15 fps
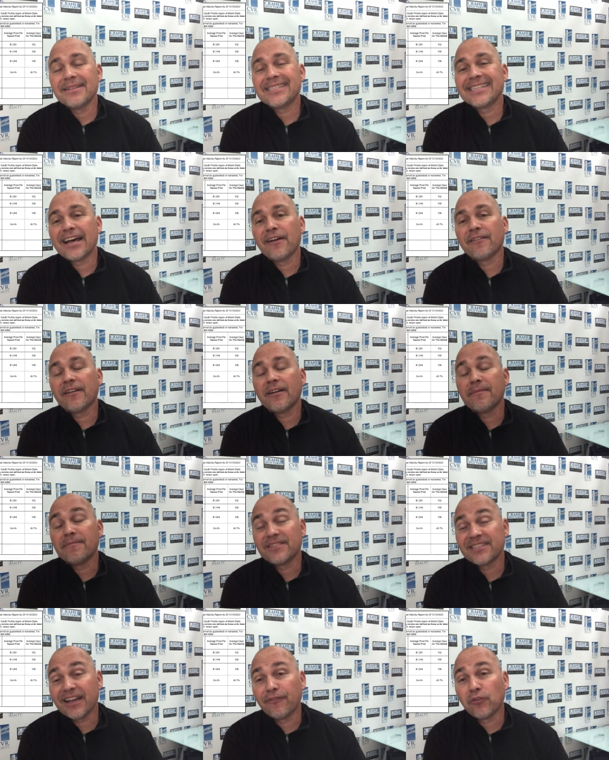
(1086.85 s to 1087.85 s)
South
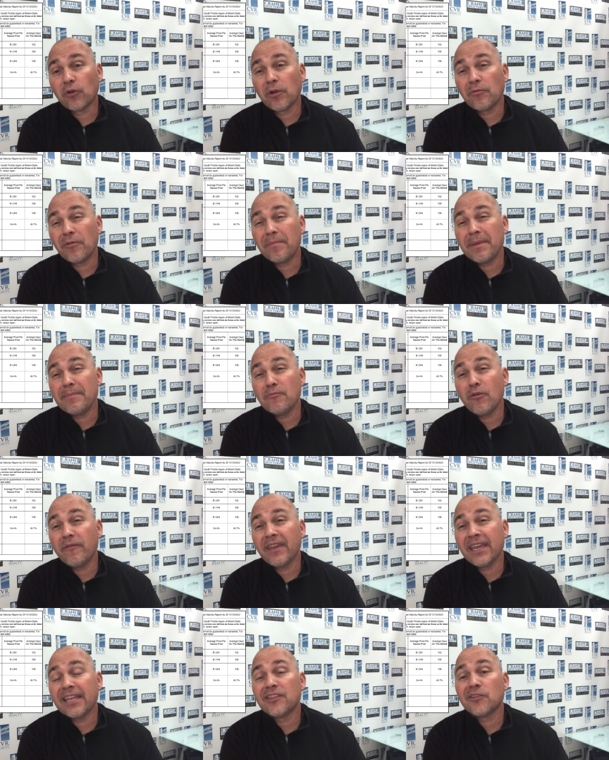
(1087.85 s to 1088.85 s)
Florida would be
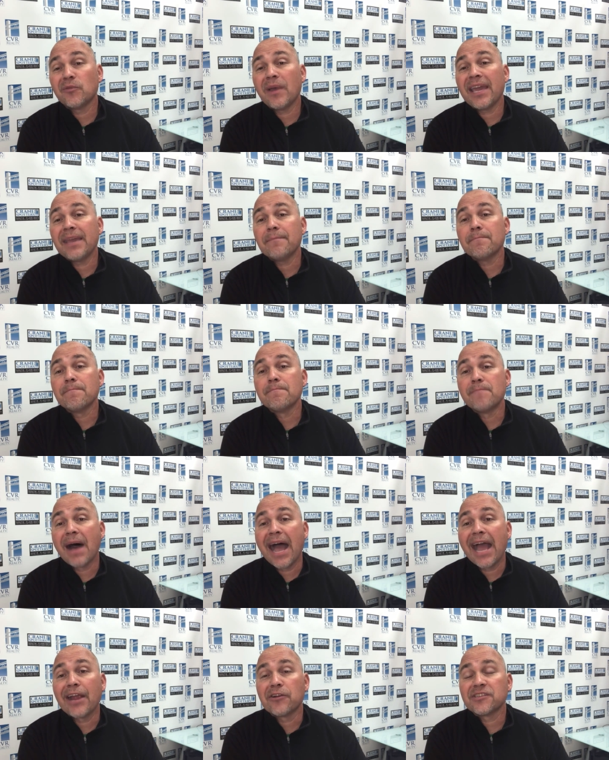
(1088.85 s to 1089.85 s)
moving into a
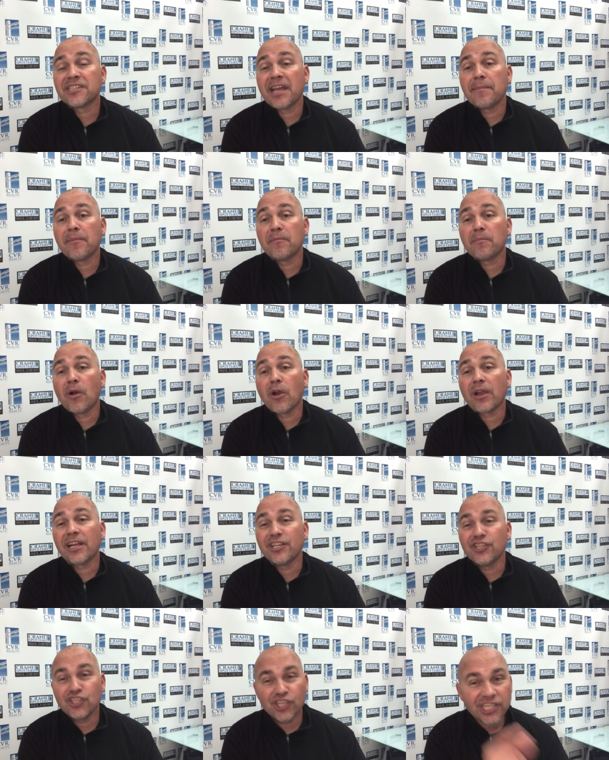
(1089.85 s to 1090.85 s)
buyer's type of
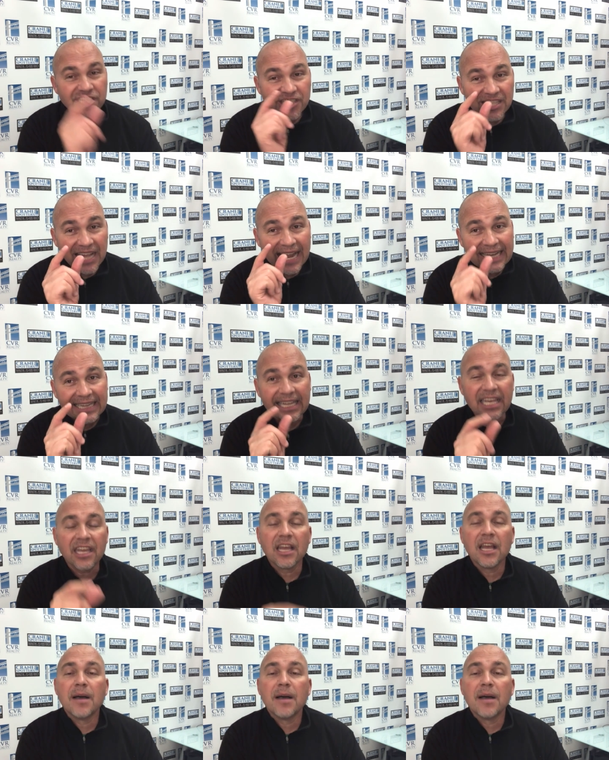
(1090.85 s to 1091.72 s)
market, just slightly,